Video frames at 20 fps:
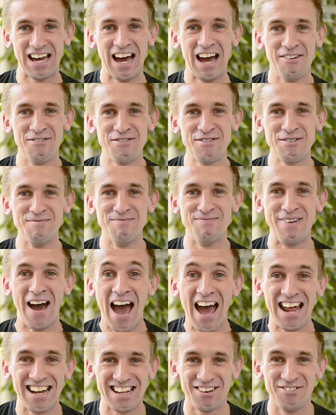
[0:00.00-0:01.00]
I feel
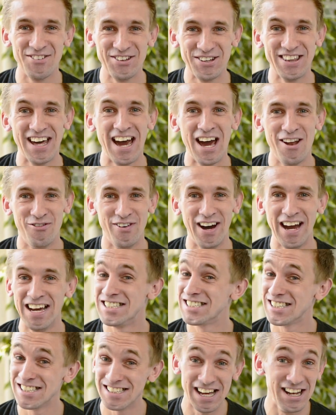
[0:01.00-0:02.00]
bad giving you that advice
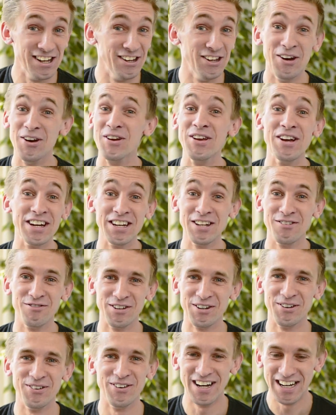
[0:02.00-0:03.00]
because I know you're going to
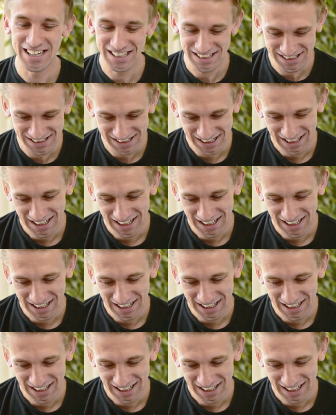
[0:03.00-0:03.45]
feel worse.